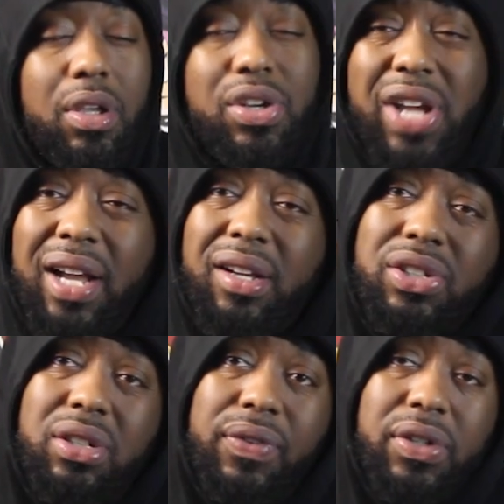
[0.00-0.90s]
Shotgun
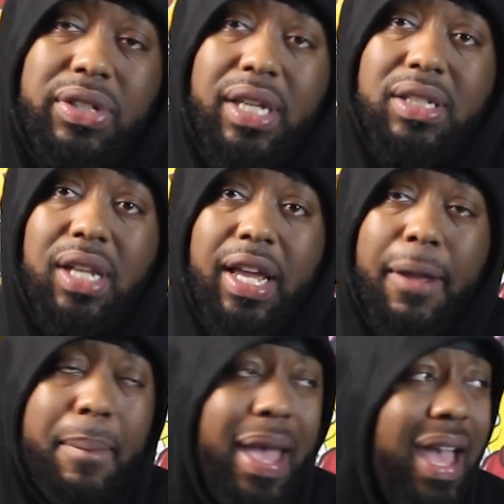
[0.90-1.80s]
Shug versus Kid
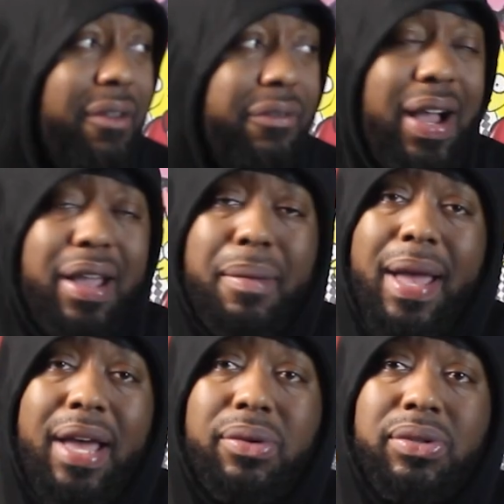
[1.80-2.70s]
Slade, Mad Fire
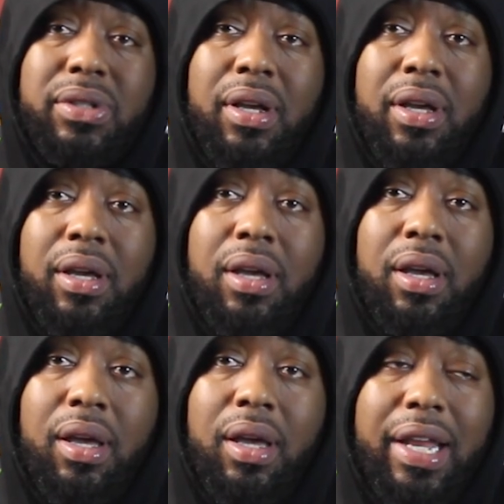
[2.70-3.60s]
Battles.
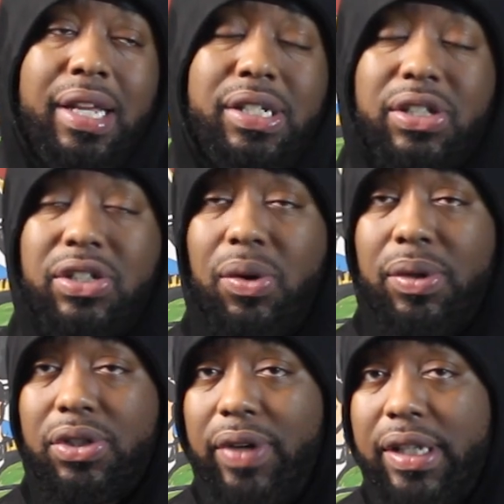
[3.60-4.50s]
And this shit is
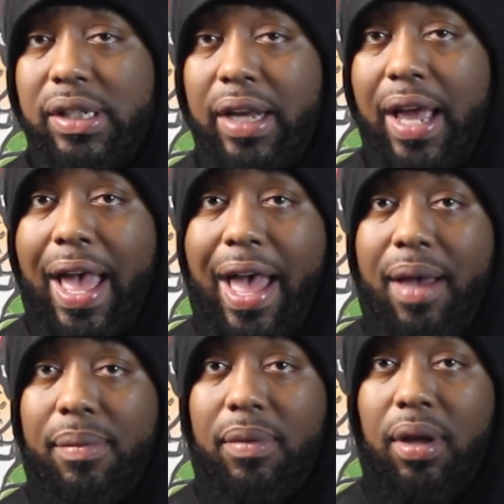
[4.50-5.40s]
going straight to the
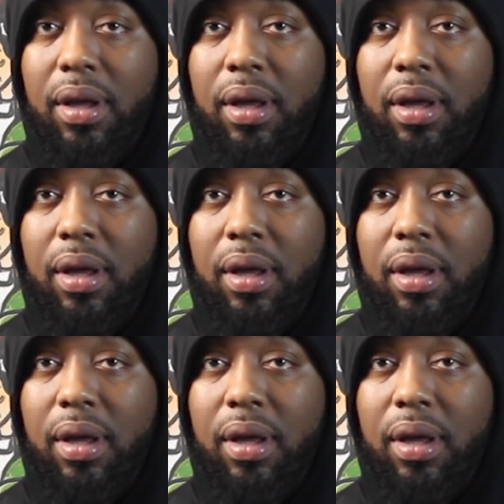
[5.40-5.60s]
app.